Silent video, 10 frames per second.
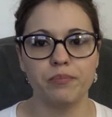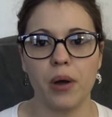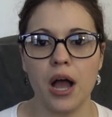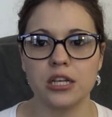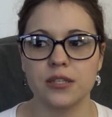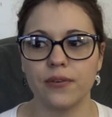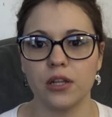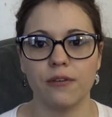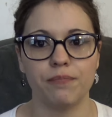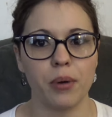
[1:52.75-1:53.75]
box
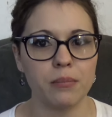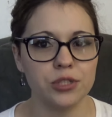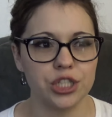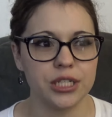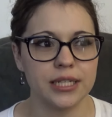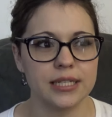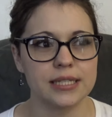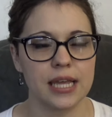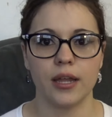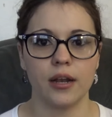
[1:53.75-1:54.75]
full of Bum
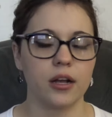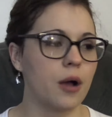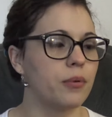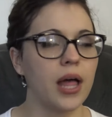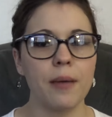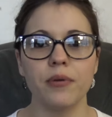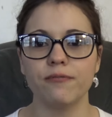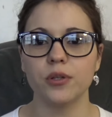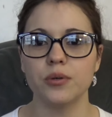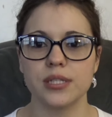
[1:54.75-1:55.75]
Genius and, and a couple Happy
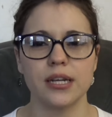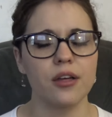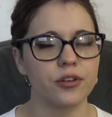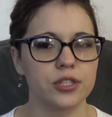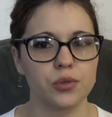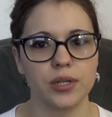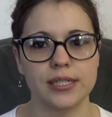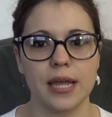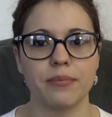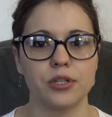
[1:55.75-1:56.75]
Flutes and other assorted
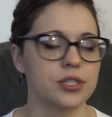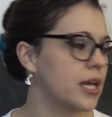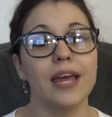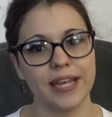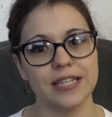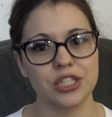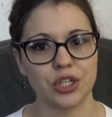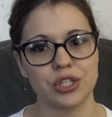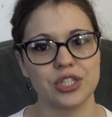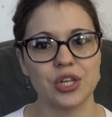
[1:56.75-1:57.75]
diapers and
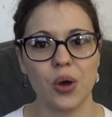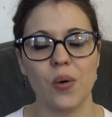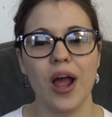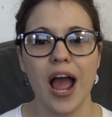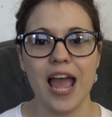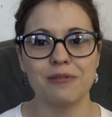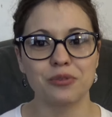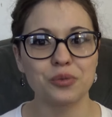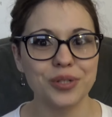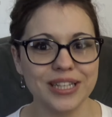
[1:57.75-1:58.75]
inserts. So I
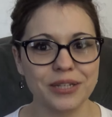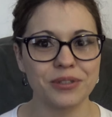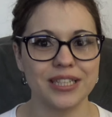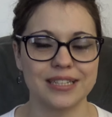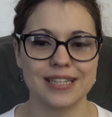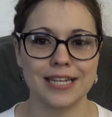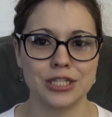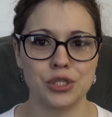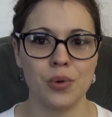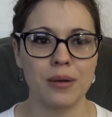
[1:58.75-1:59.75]
am really really
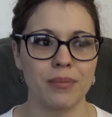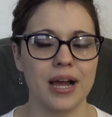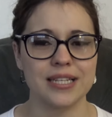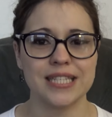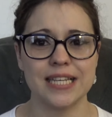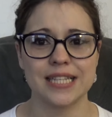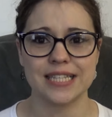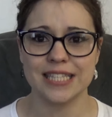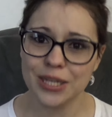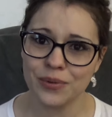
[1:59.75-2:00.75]
excited to unbox these
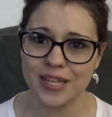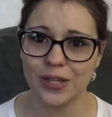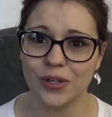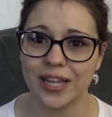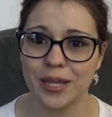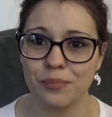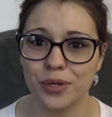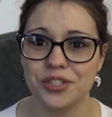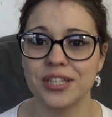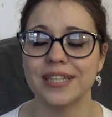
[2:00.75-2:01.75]
and see what they look like in
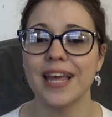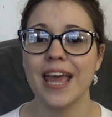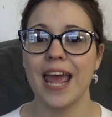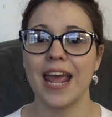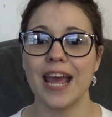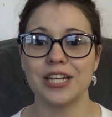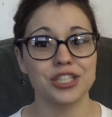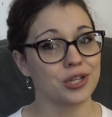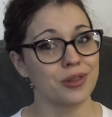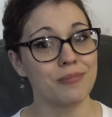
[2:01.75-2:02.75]
person and show